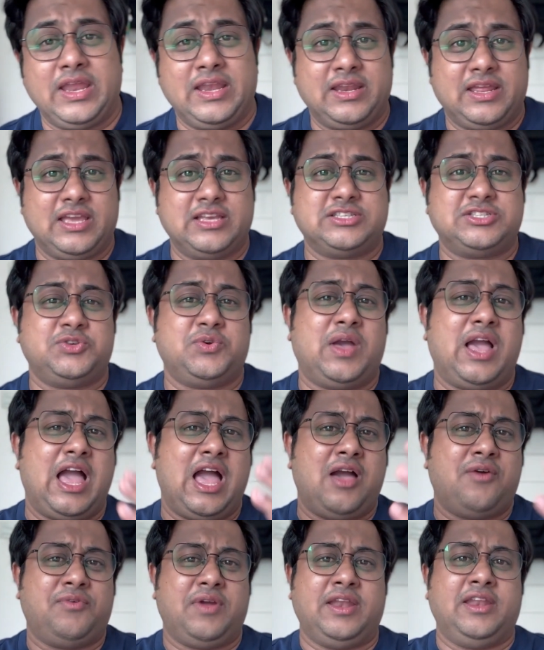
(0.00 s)
In case you
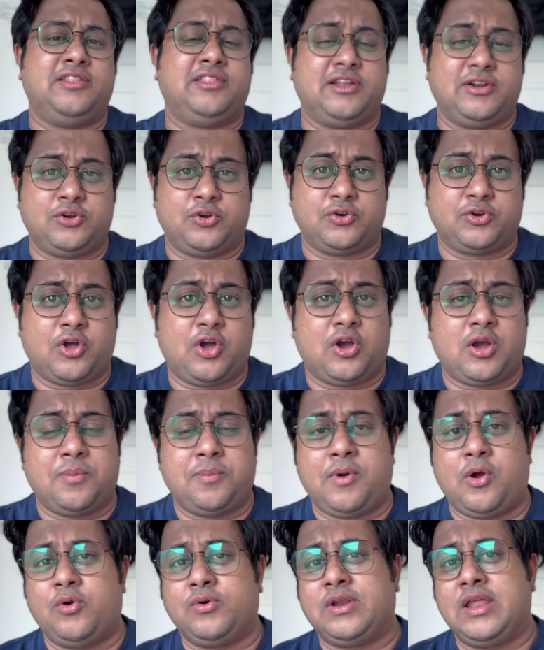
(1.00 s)
have anything to talk
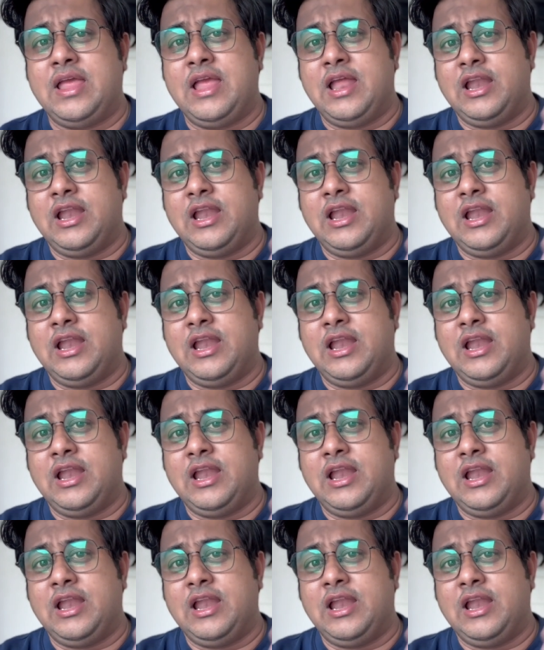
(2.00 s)
about,